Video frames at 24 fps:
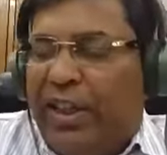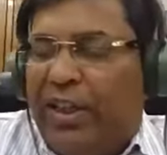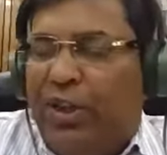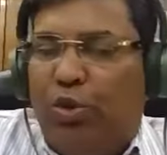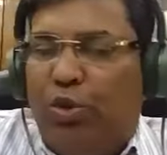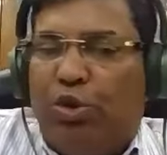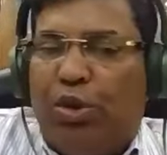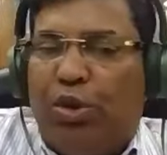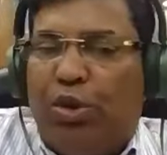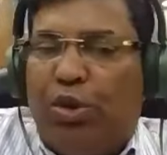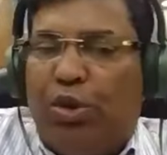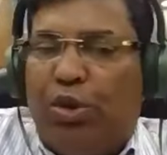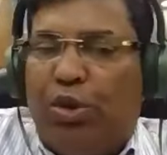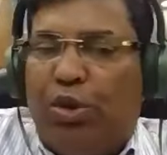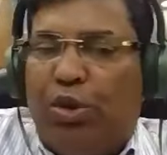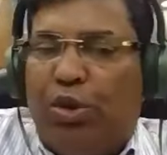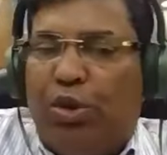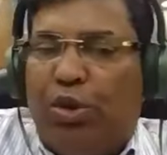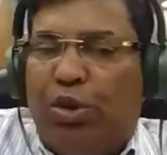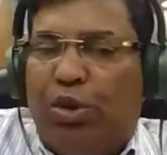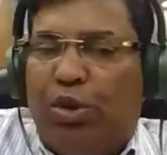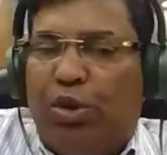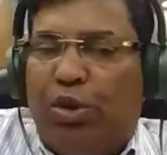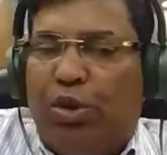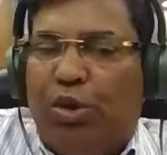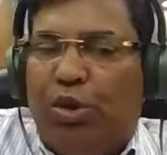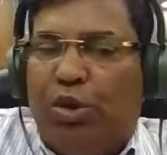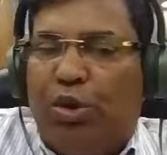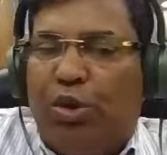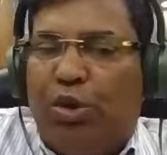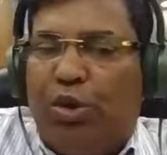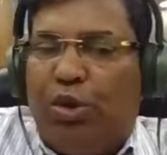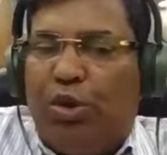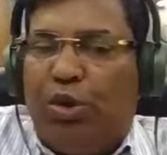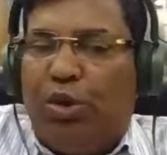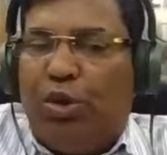you 3 things.
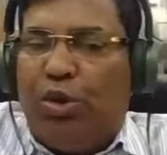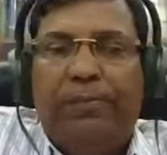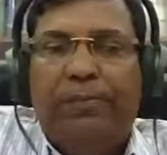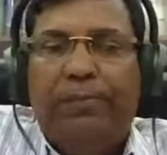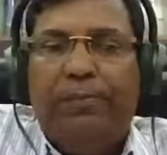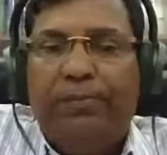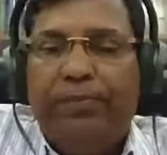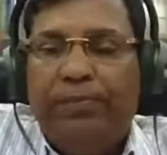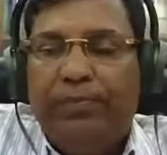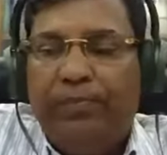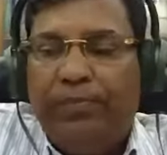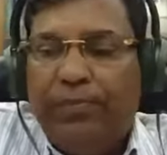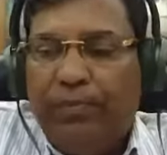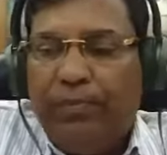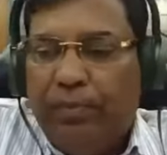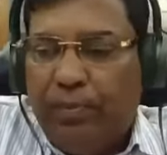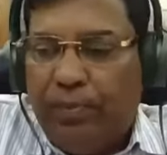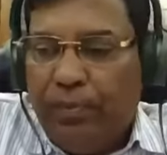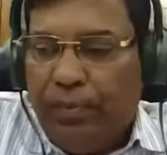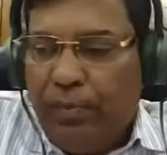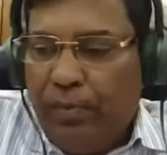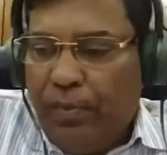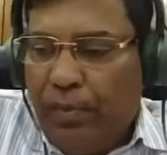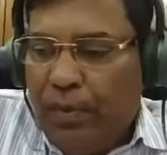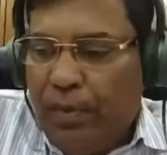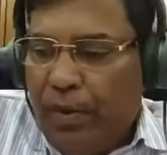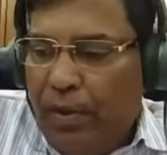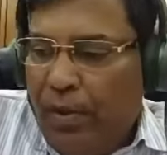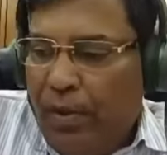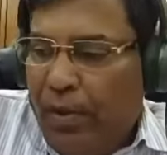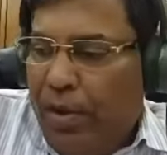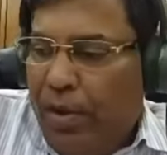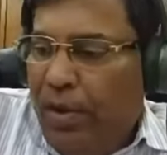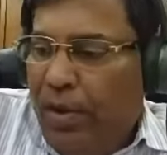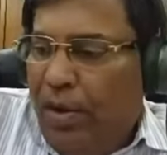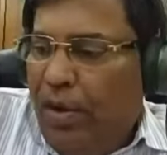1,
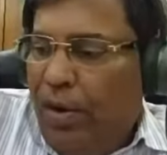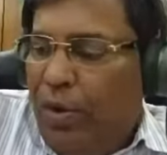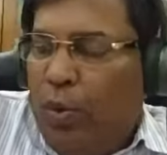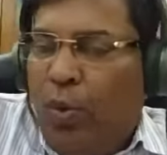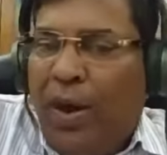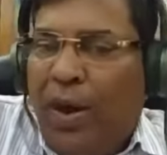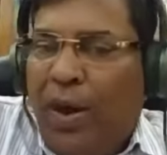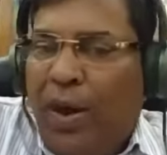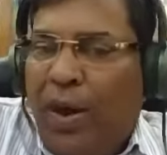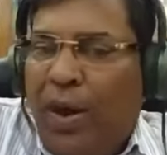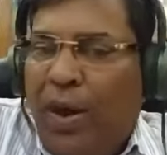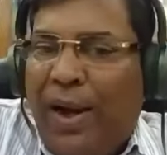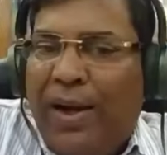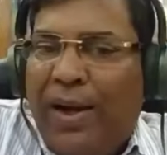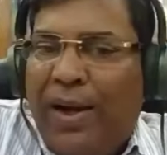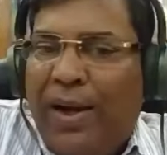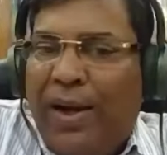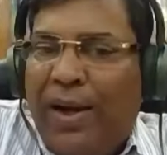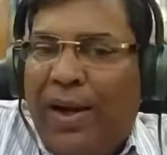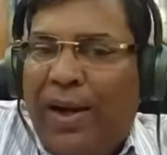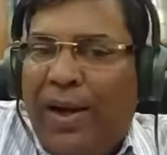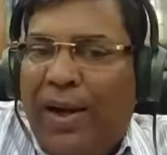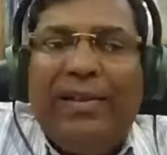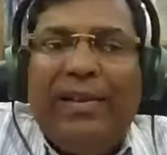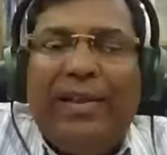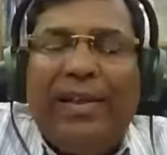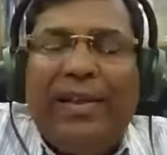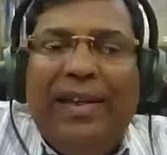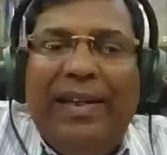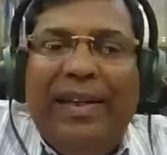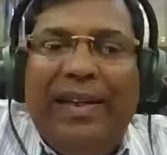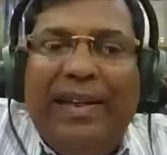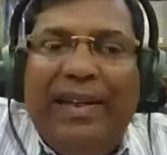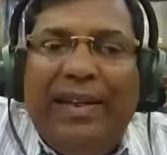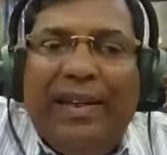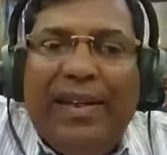what are the
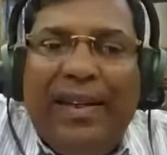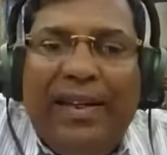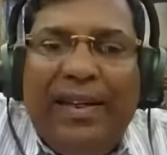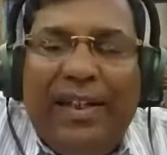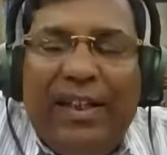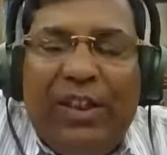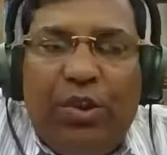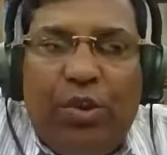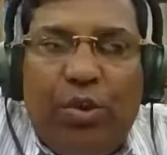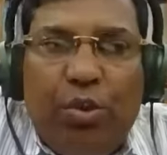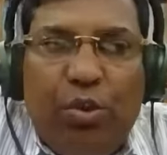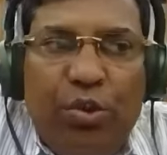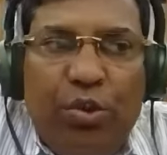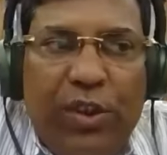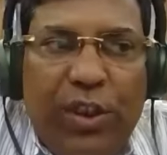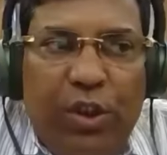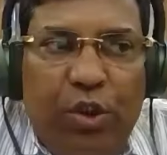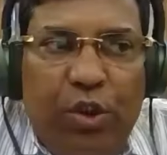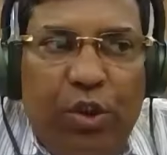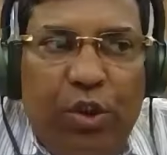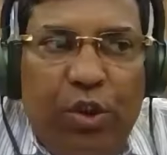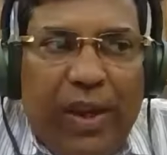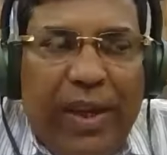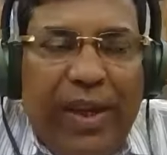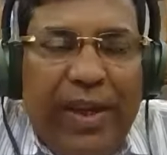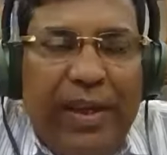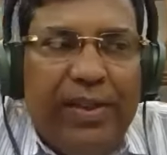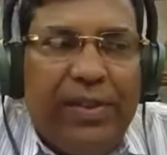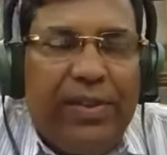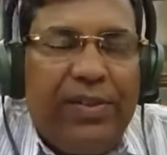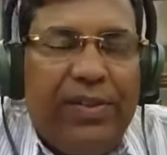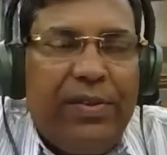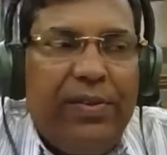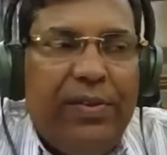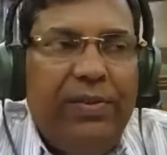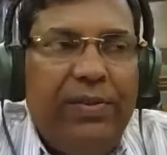real issues in your
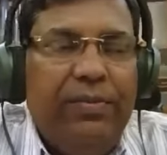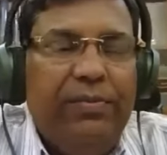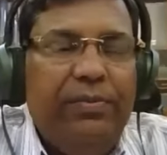case?